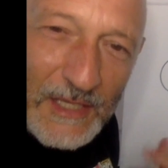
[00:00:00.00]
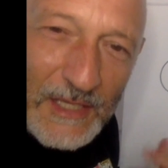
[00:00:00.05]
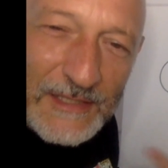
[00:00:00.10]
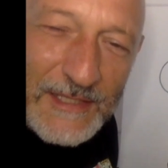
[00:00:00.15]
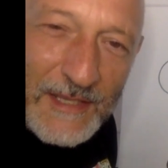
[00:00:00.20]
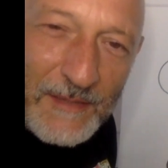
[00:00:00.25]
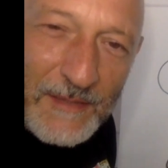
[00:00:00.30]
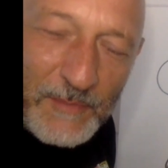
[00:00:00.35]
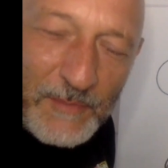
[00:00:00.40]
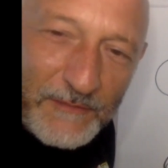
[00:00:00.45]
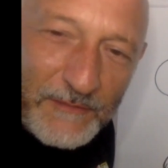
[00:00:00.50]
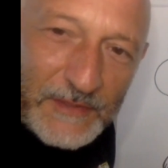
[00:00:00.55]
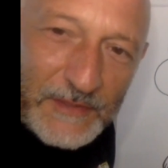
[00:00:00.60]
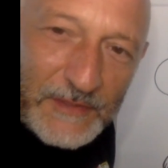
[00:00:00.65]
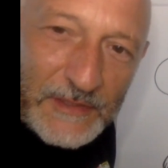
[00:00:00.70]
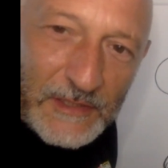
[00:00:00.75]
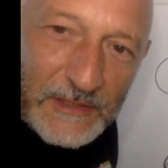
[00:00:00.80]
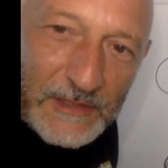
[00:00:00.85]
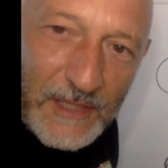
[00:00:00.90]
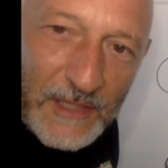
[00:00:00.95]
An example of a
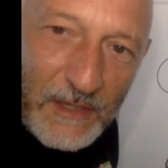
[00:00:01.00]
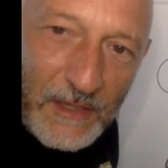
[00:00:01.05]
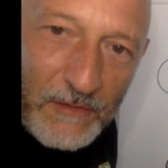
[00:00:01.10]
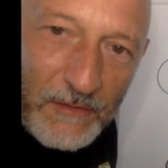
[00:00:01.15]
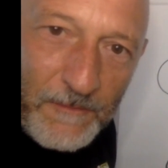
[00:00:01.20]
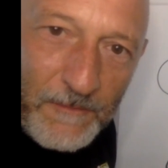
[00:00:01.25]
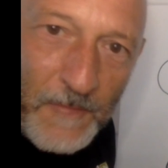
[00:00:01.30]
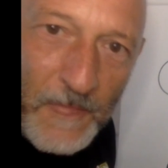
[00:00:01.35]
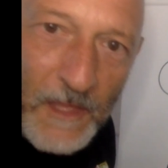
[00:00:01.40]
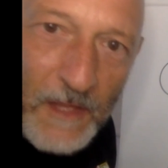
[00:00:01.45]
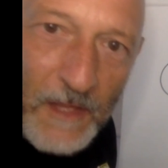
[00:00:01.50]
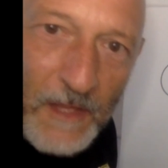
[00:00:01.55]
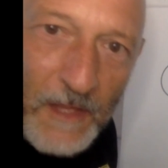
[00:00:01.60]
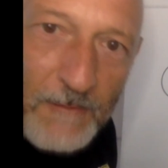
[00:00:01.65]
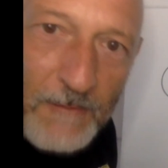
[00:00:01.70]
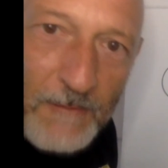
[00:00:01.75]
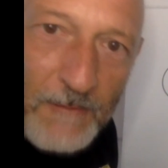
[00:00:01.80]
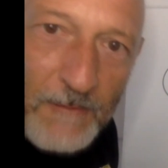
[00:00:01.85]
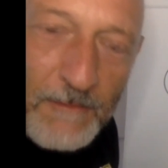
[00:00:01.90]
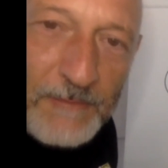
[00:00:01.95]
detail
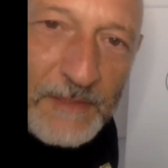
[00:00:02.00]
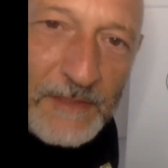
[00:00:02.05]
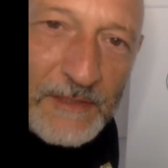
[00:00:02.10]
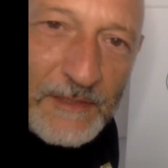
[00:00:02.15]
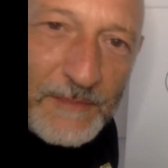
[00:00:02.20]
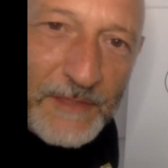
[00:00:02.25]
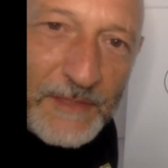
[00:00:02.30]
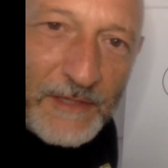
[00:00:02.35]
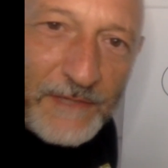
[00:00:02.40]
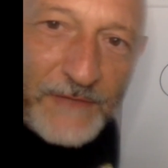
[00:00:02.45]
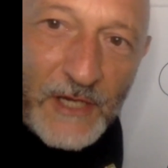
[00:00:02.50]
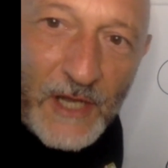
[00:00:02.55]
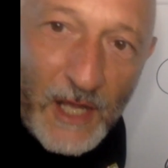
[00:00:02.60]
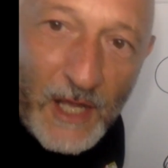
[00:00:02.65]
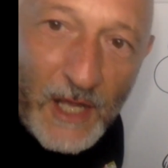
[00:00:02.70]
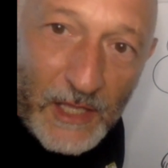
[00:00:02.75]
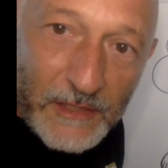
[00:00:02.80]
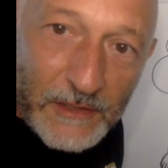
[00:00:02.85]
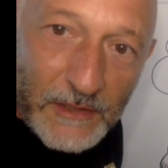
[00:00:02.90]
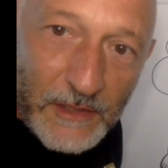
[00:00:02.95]
might be something I
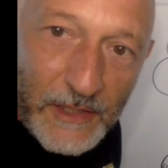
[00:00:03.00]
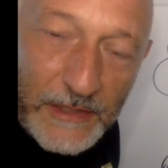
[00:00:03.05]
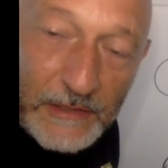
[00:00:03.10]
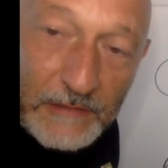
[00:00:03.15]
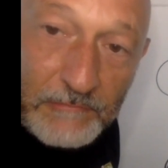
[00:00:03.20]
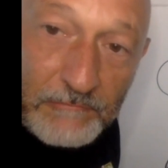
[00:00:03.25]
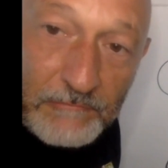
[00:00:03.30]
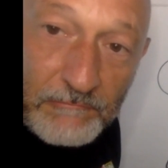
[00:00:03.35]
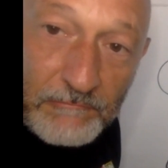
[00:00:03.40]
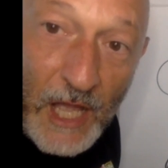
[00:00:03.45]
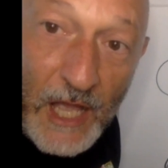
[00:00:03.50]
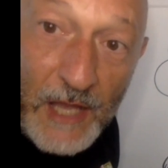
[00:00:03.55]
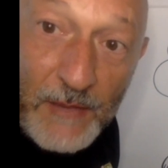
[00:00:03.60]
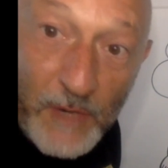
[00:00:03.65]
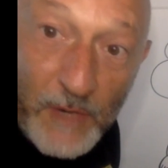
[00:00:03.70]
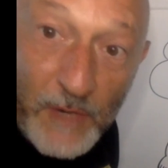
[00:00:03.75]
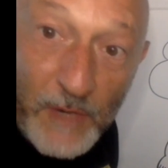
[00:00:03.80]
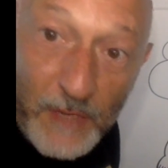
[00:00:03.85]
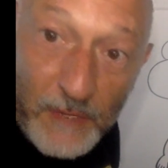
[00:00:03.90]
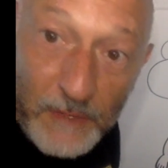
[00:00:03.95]
forgot, like
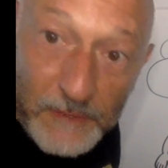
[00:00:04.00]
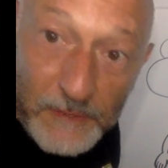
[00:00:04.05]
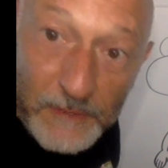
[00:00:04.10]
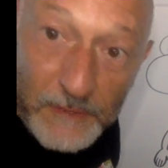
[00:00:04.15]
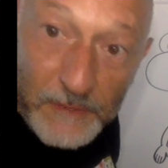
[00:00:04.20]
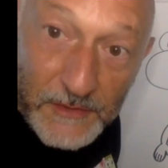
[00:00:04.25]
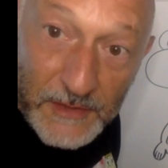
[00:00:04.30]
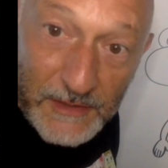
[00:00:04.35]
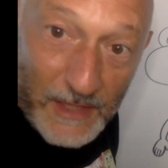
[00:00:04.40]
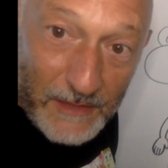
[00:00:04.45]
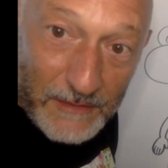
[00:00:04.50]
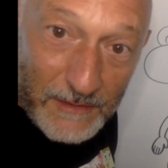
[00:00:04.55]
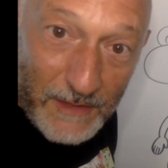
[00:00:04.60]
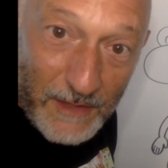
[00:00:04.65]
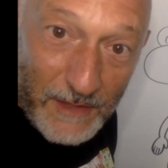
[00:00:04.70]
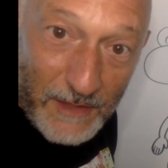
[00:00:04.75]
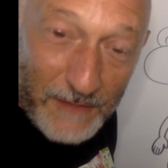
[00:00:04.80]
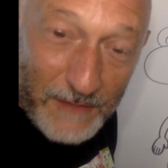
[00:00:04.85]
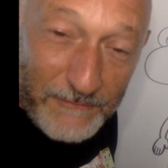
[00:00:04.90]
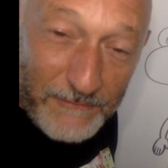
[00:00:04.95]
eyebrows in this
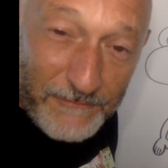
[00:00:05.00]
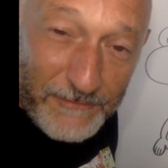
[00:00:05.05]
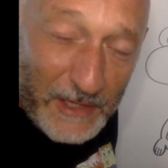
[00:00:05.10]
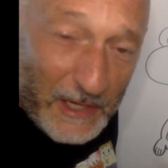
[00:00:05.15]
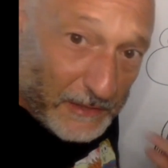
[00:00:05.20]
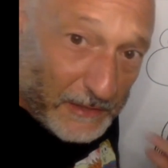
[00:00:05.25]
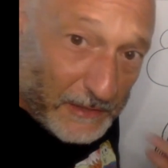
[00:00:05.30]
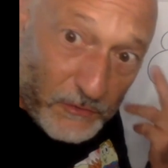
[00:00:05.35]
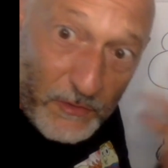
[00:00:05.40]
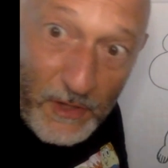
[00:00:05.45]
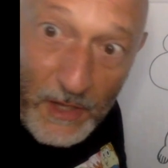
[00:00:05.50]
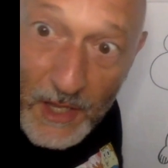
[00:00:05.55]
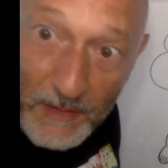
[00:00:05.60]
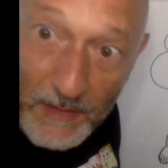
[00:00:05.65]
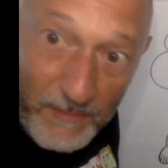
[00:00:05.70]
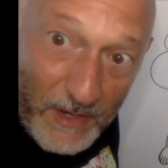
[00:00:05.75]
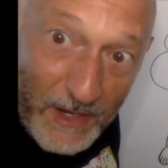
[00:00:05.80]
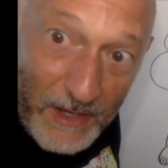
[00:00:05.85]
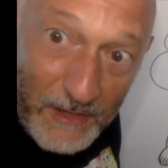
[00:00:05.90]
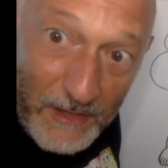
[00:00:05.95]
case. I forgot to draw
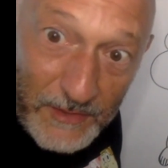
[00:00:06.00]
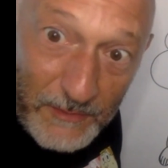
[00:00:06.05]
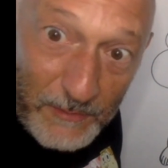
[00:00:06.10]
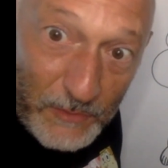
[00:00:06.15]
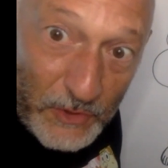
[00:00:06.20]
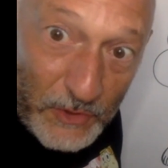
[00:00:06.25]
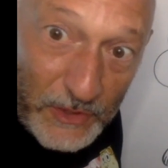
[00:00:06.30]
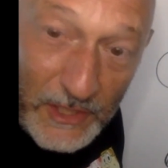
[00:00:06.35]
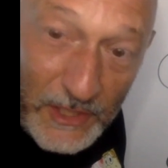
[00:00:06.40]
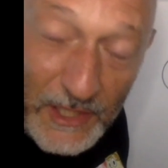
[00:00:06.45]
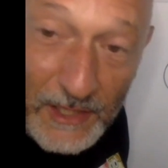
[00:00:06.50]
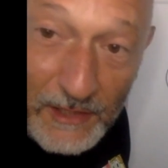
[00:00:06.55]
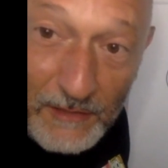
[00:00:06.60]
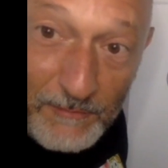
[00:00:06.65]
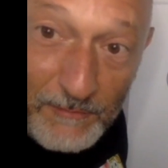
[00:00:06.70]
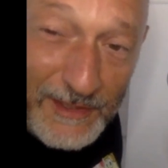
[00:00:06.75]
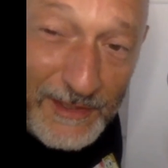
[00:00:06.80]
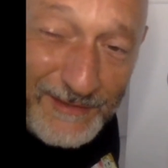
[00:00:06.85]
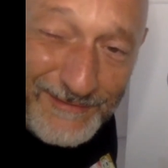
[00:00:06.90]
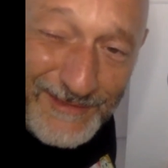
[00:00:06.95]
eyebrows. I'm looking at
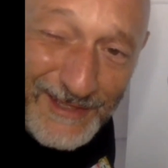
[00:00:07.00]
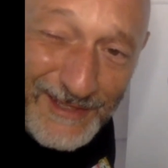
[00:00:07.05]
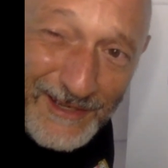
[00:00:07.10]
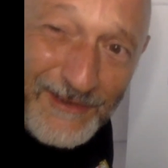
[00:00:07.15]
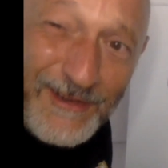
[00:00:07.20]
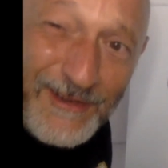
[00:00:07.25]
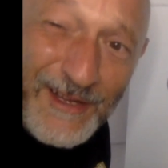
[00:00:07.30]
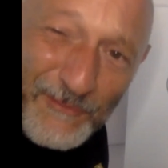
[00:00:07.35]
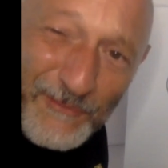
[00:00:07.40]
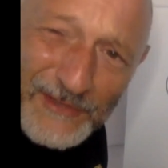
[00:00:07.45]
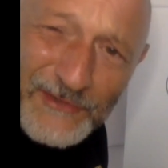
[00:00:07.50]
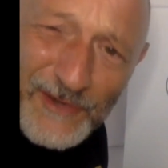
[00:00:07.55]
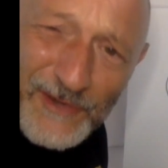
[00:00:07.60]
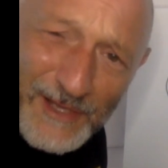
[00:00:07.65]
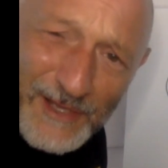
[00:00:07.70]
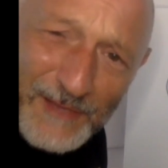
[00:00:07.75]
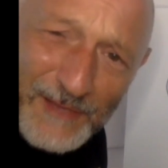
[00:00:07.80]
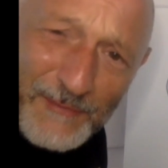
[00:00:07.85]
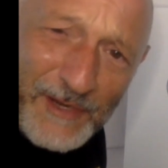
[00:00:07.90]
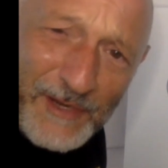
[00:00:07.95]
them thinking, you know, I want to draw